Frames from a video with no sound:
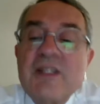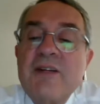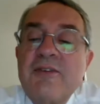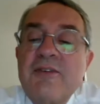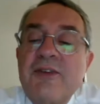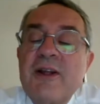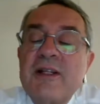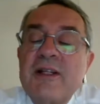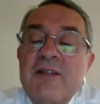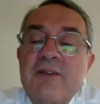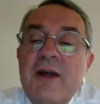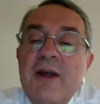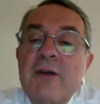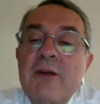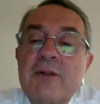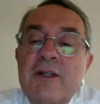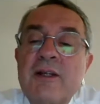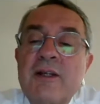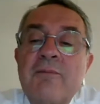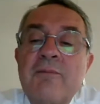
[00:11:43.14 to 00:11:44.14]
How is the
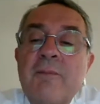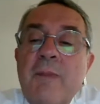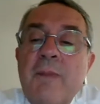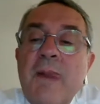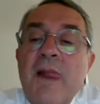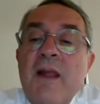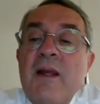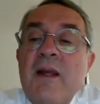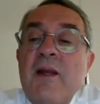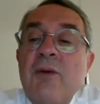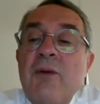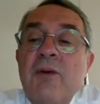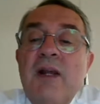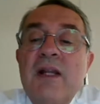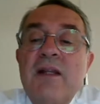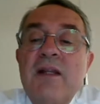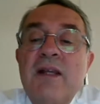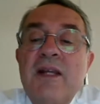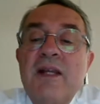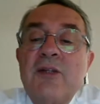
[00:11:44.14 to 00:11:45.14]
refractive outcome?
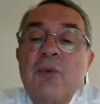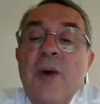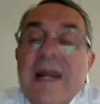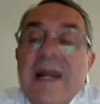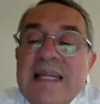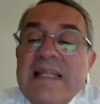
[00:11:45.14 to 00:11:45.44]
Well,